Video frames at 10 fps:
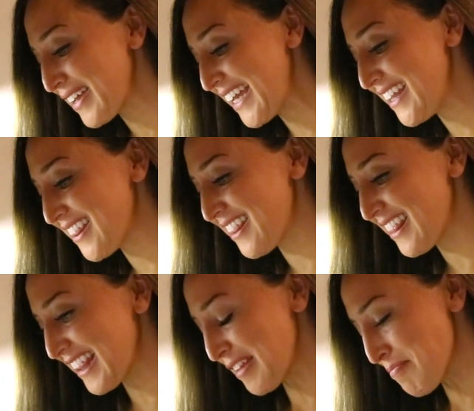In
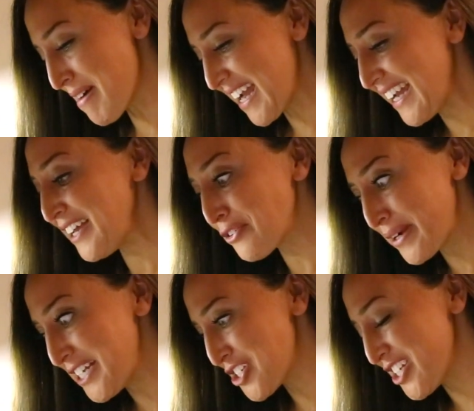my
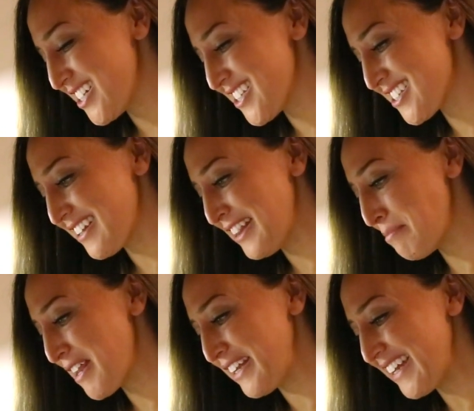iterations, in the
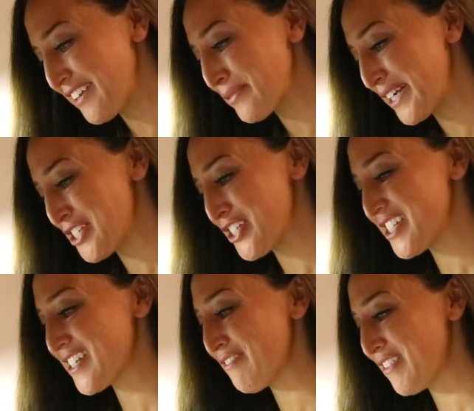many
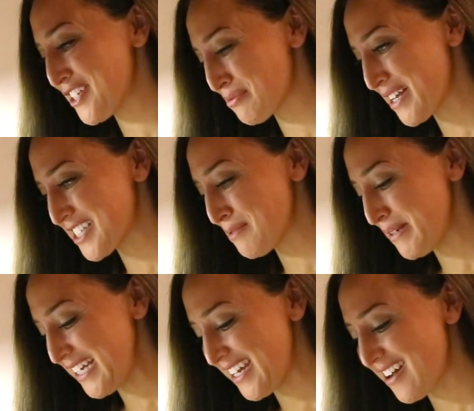iterations of this
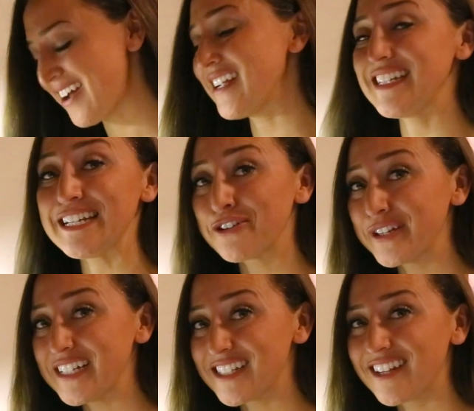recipe, I
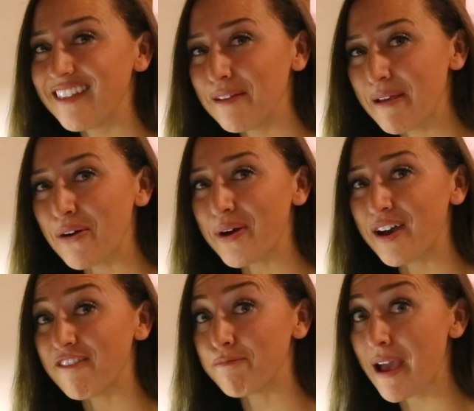decreased the amount
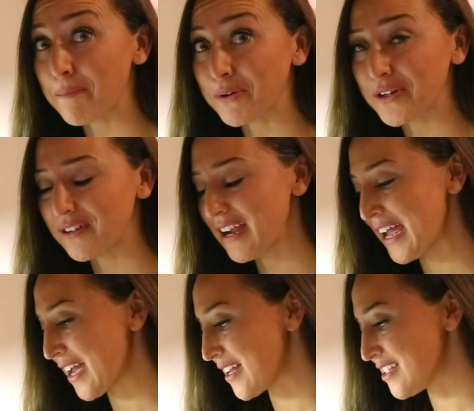of pepper
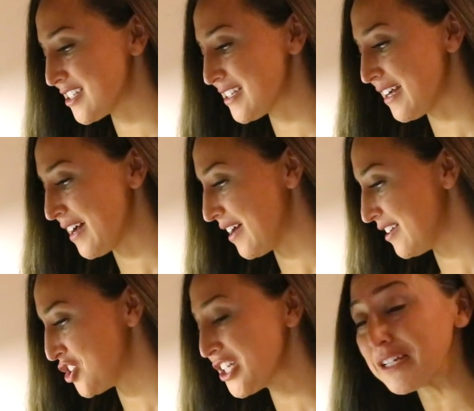and
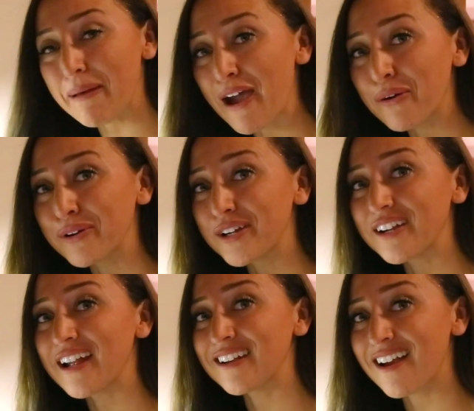chili powder
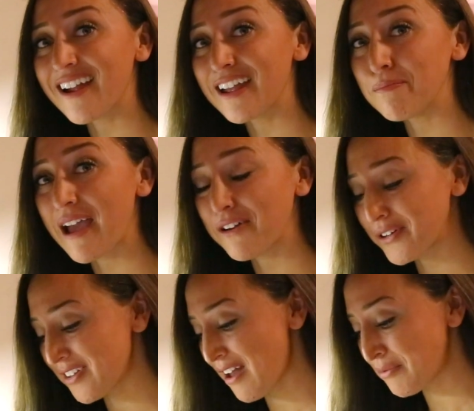and cayenne
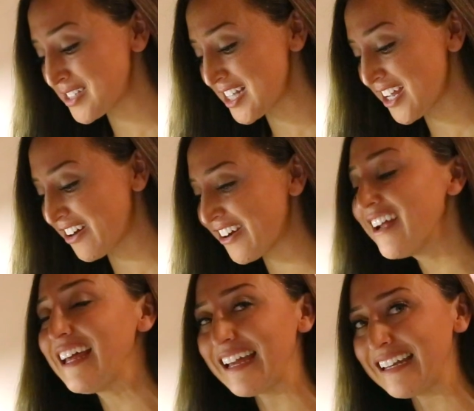powder that was in there
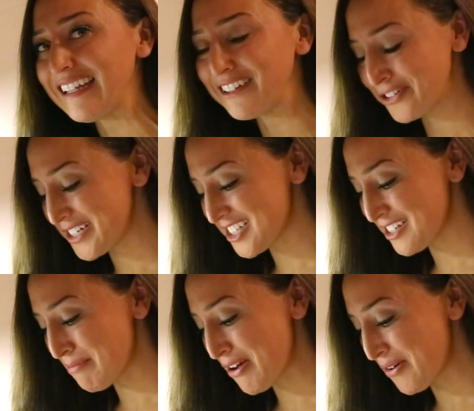and increased the
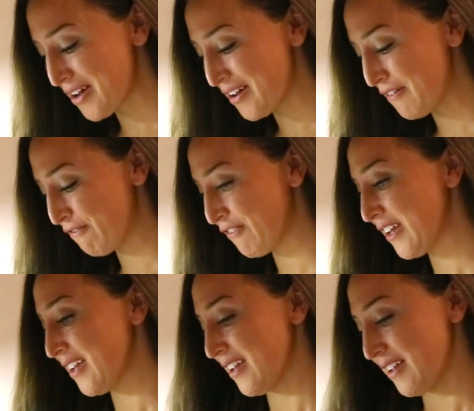amount of
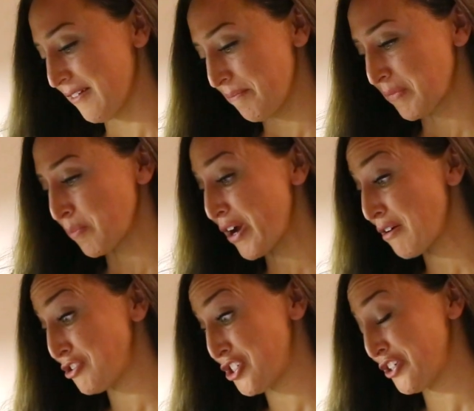
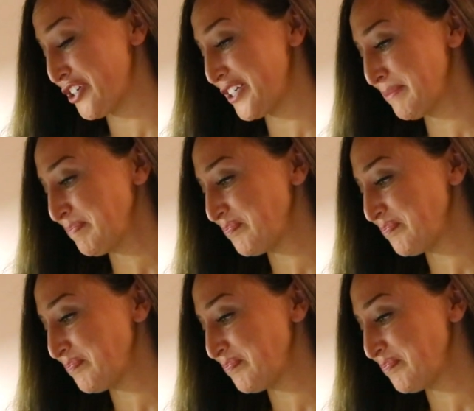brown sugar.